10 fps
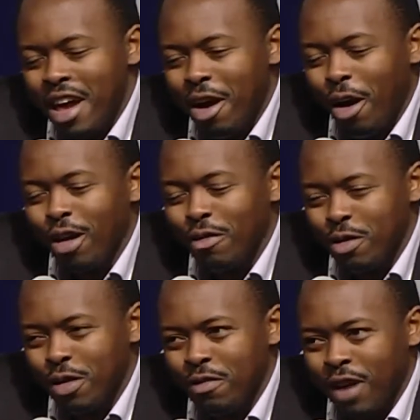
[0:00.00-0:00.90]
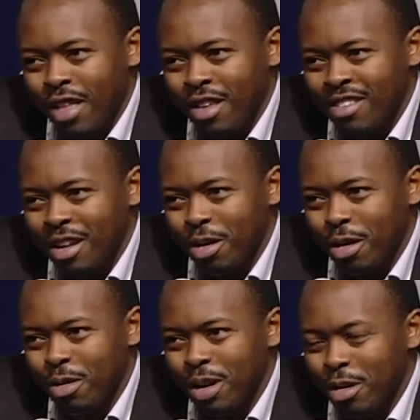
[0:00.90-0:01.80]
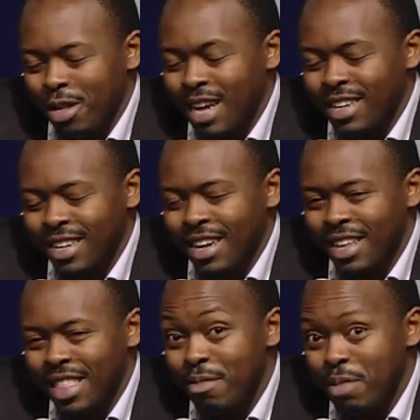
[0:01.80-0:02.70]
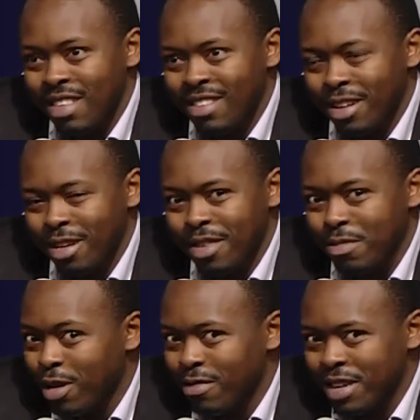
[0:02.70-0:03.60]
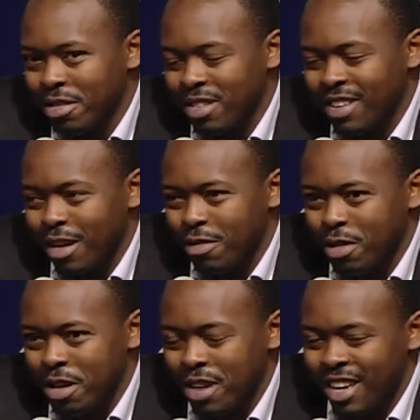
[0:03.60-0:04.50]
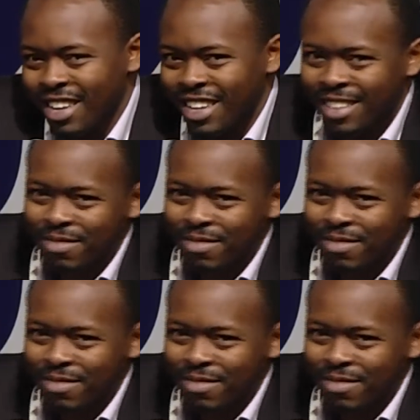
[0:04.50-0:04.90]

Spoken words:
All of you with fathers-in-law will know that that means a lot. Small victories count for a great deal.